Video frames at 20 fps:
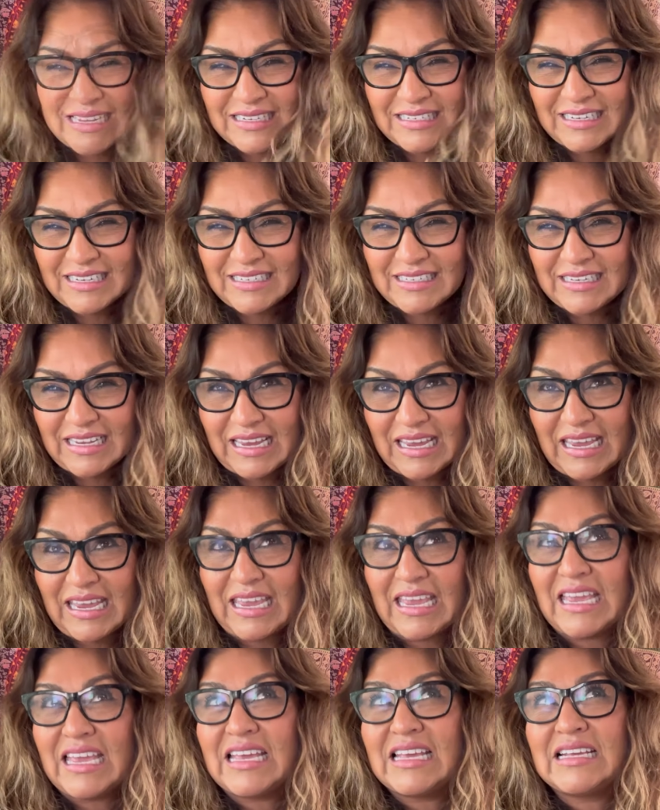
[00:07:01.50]

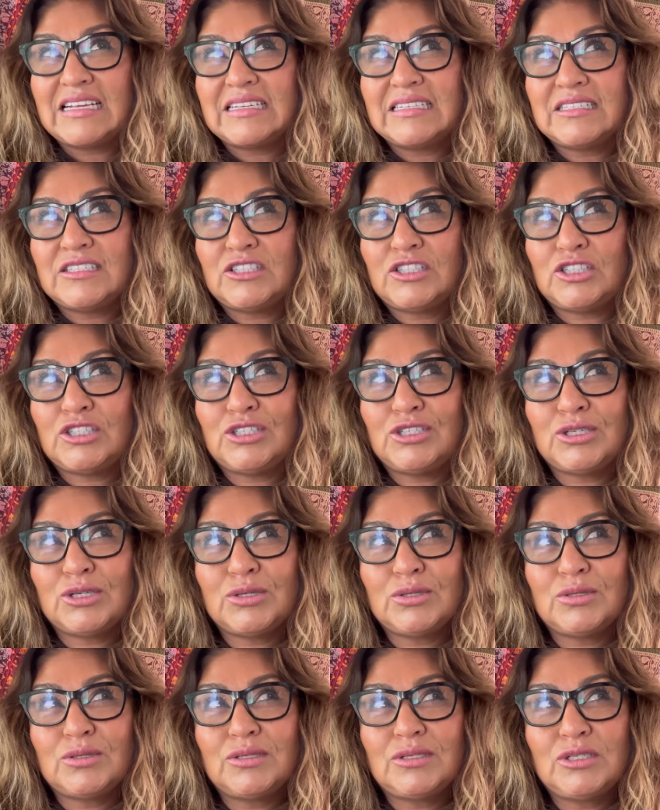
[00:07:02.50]
Today is
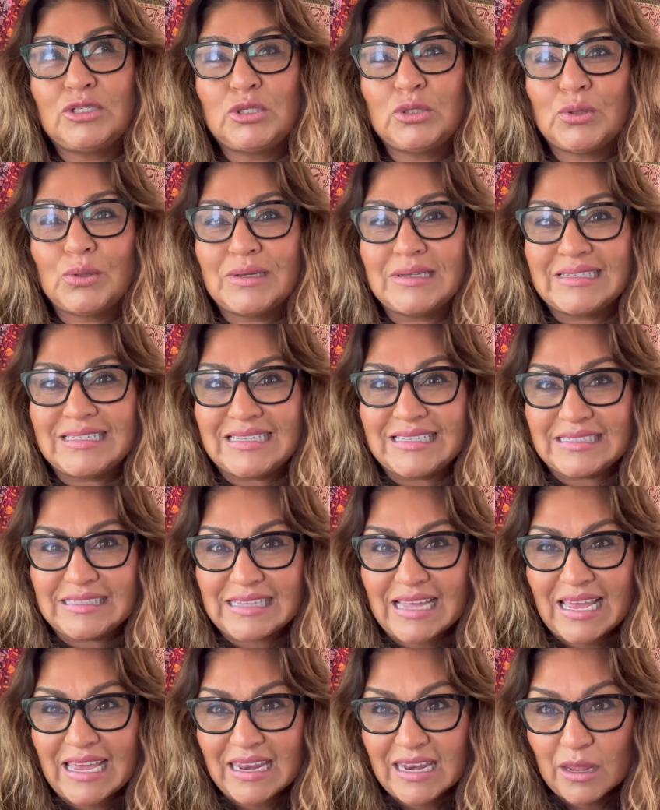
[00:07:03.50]
June
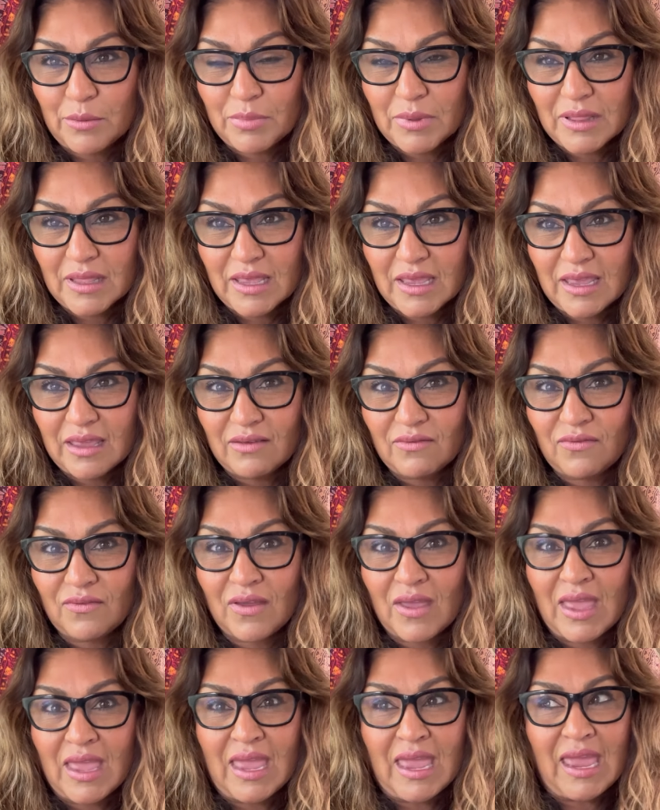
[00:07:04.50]
22nd, I believe.
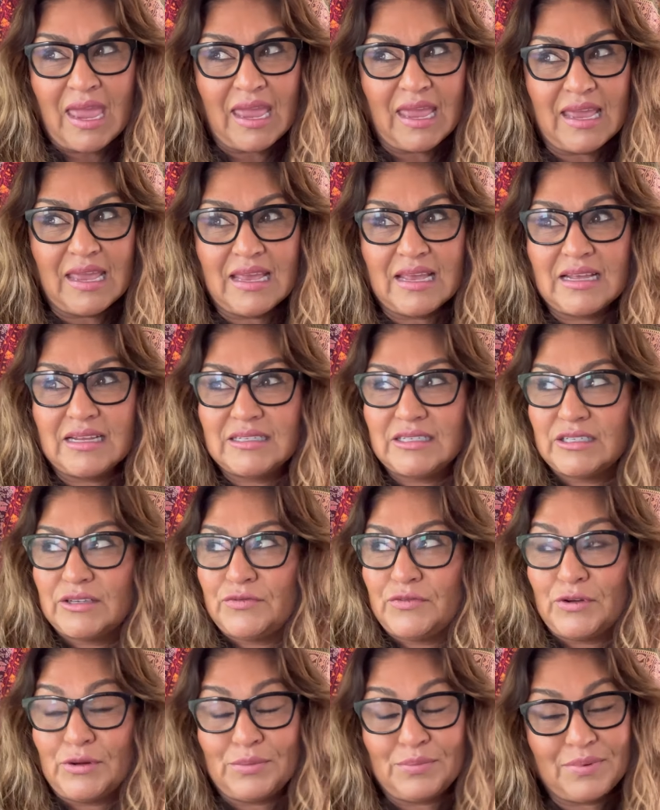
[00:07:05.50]
And
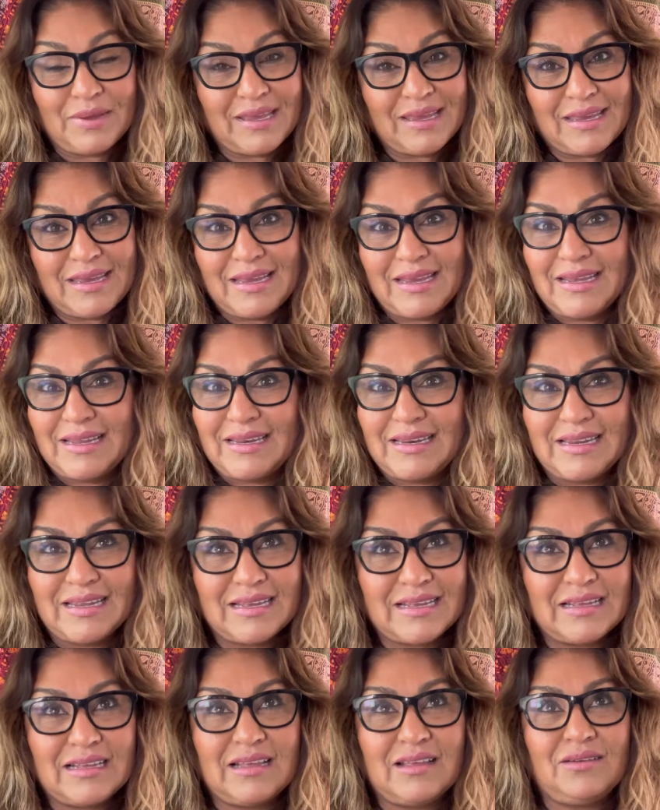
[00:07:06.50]
for being,
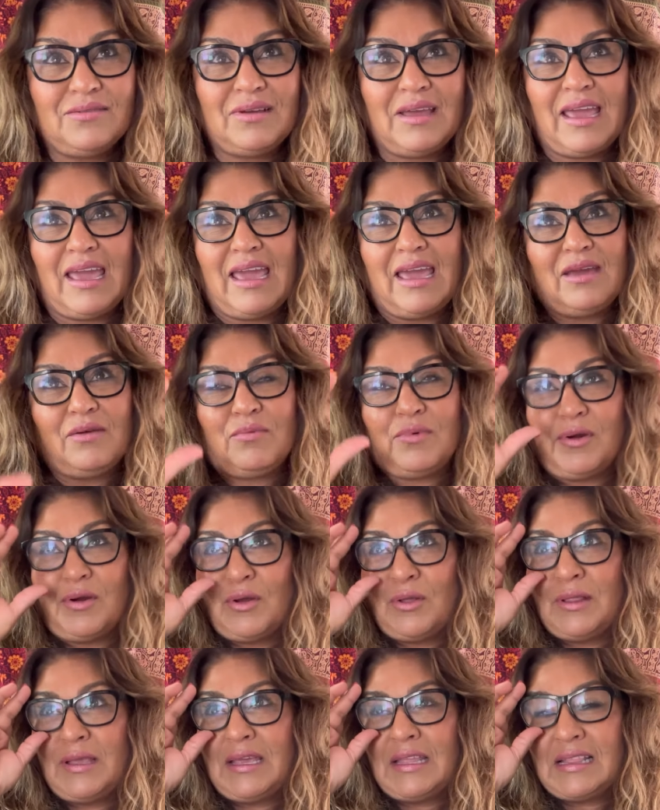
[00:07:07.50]
okay, we're
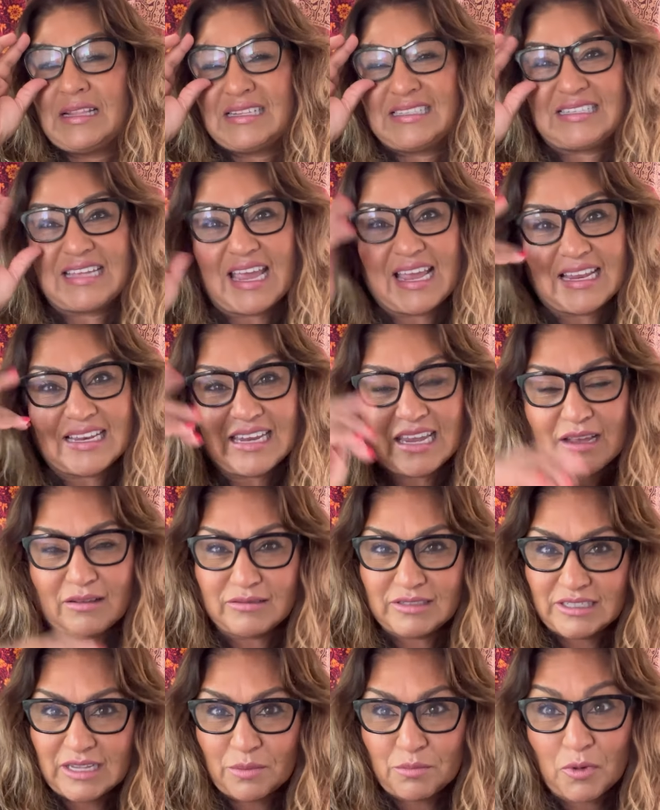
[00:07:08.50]
only in the second day of
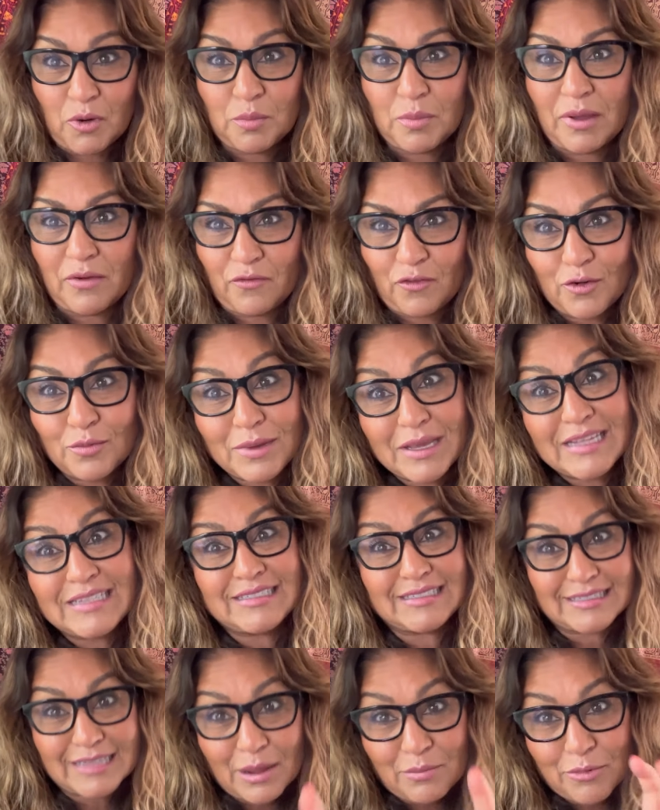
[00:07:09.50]
summer, but for being
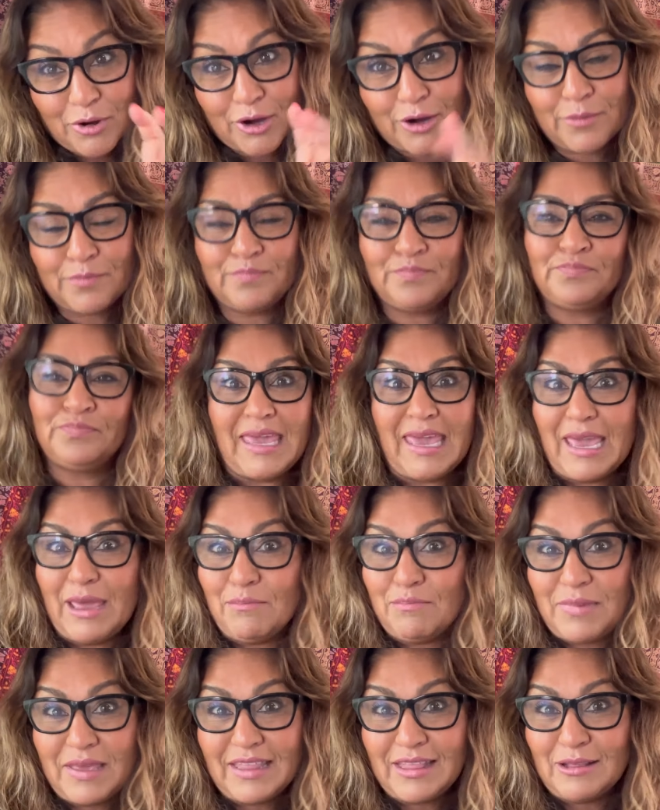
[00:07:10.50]
summer,
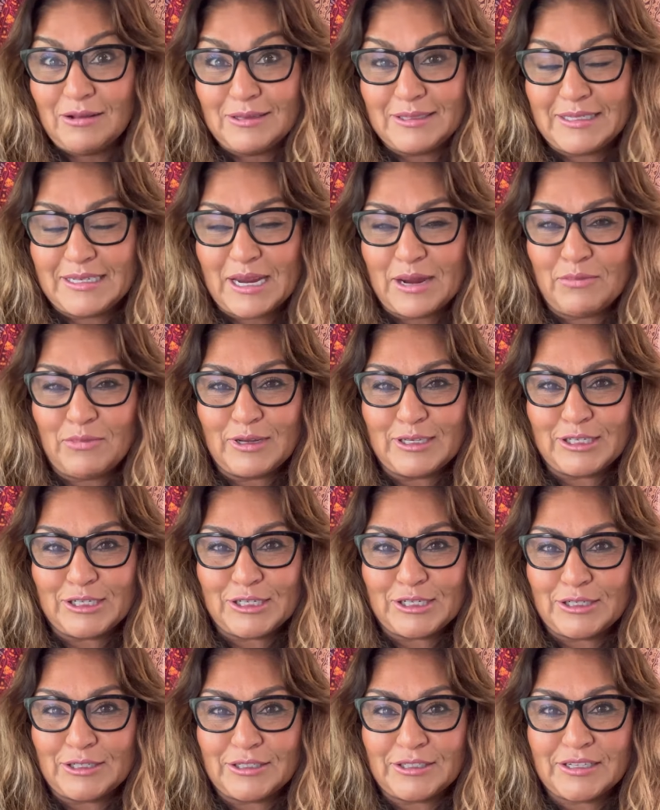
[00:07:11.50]
can't beat those
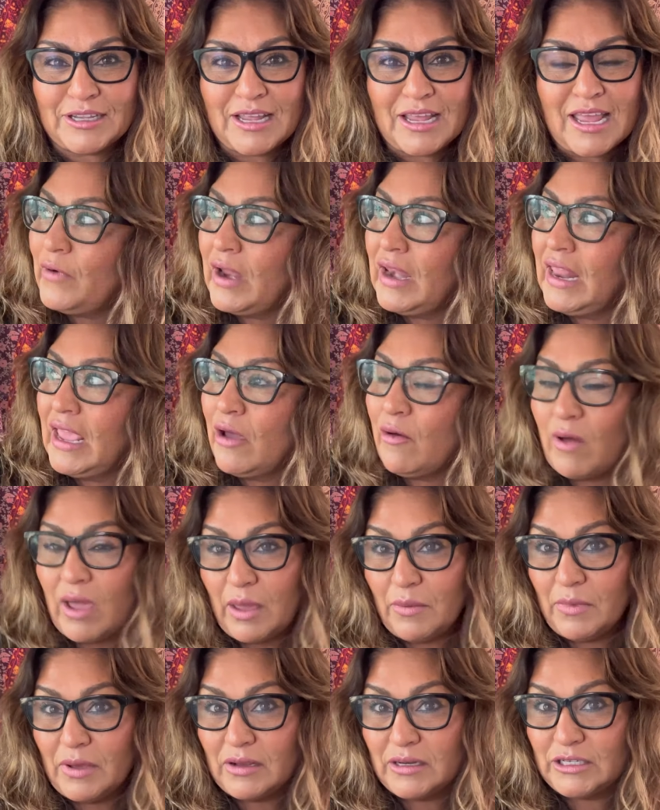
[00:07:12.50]
temperatures. Right now,
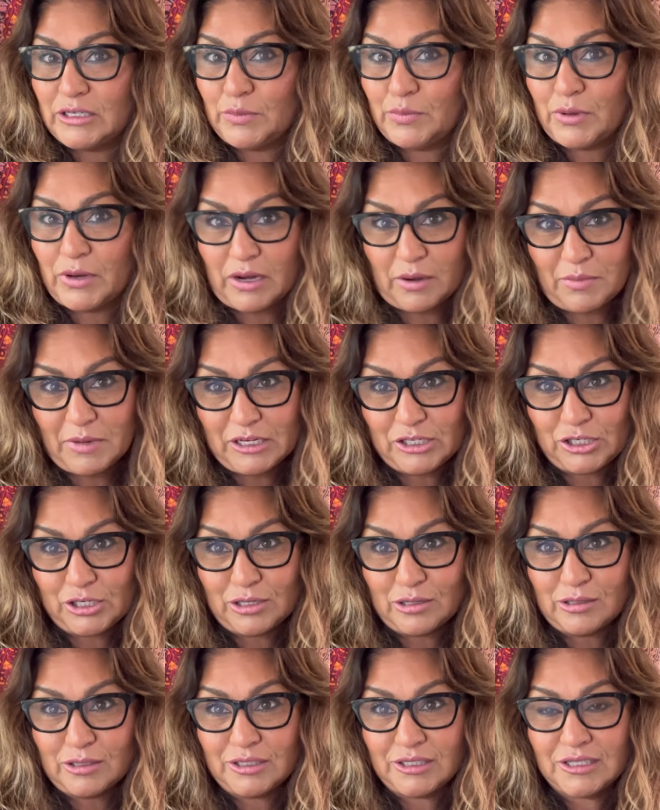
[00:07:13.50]
I'm going to put on my
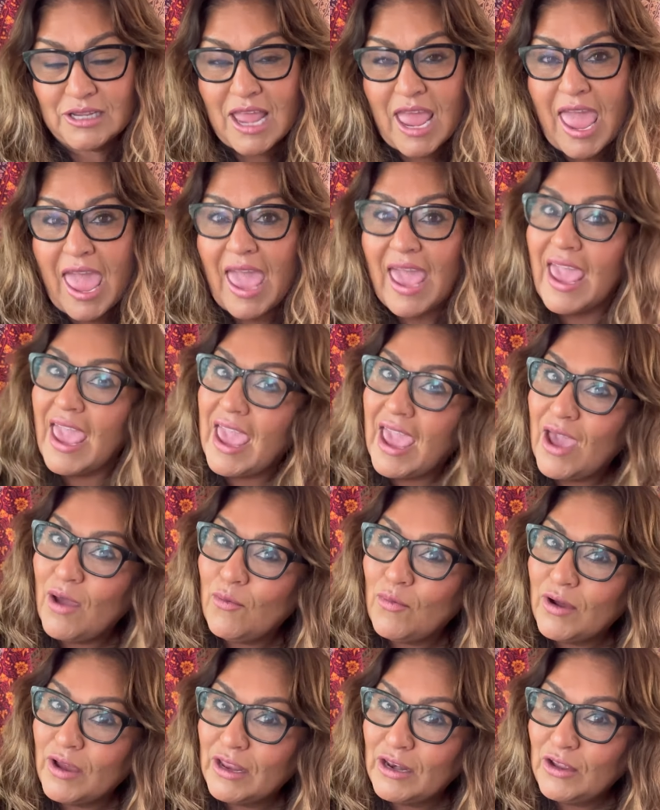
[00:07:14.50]
shoes and
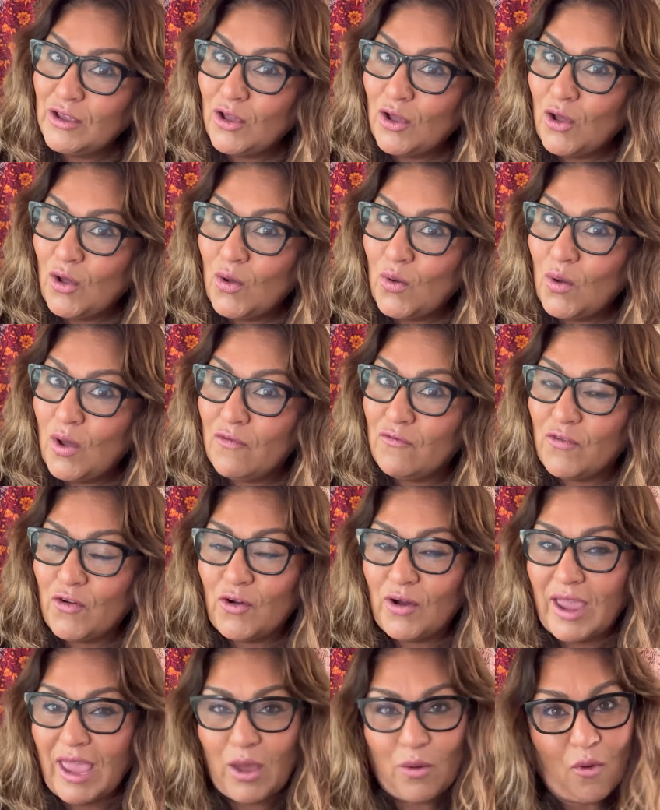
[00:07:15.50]
we're going to go for
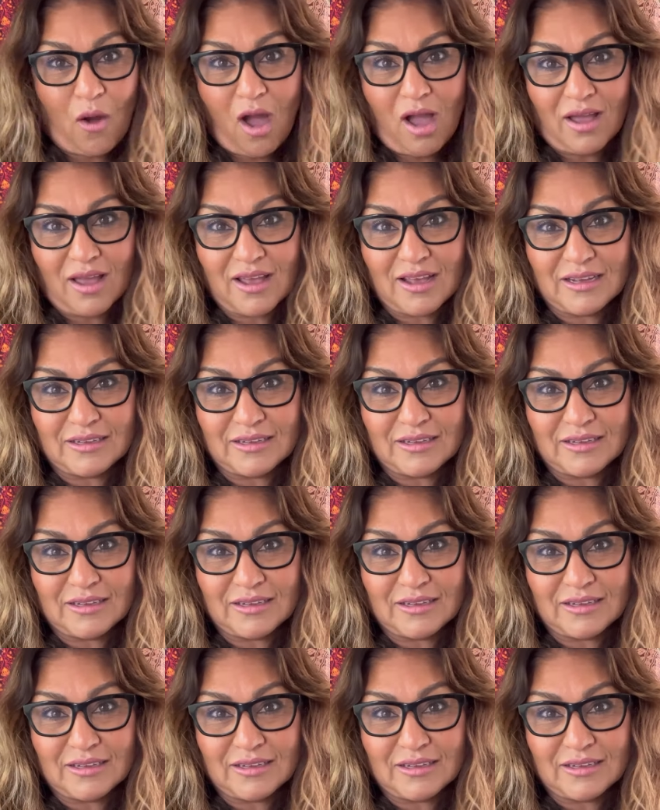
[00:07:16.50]
a walk.